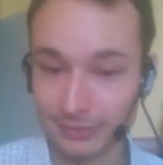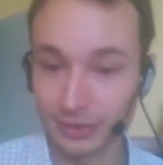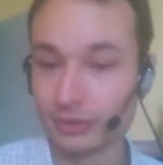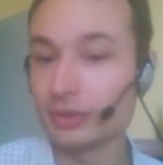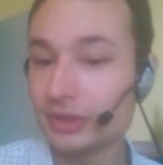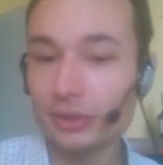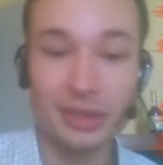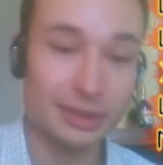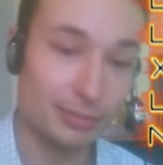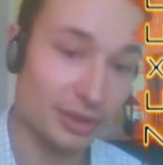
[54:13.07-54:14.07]
You lose your
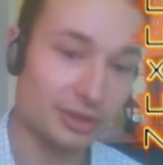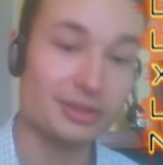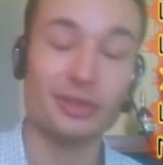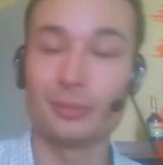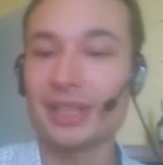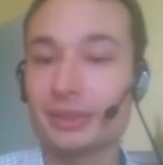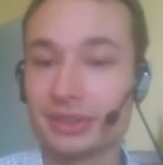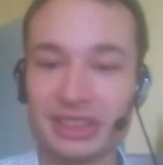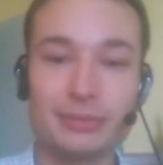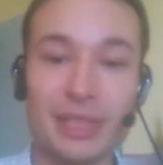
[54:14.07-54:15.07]
expansion, you're back to
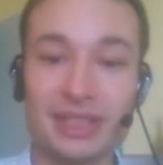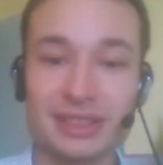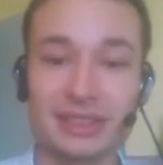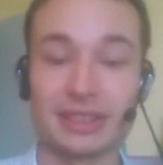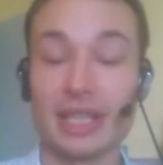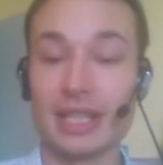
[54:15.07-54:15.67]
6 mexes.